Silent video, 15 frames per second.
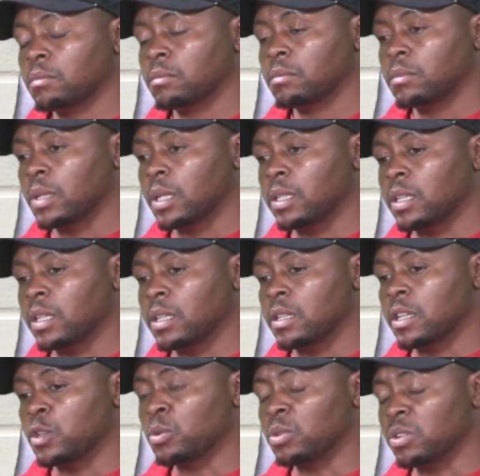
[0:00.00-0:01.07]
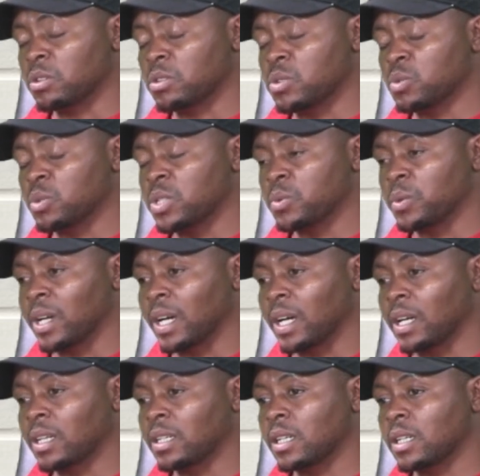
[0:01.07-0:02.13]
the unions which we are
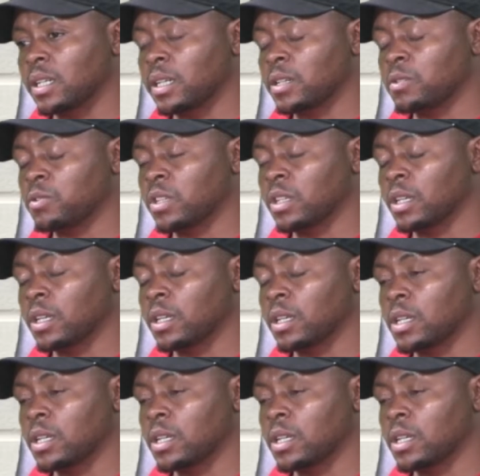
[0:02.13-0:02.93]
currently having,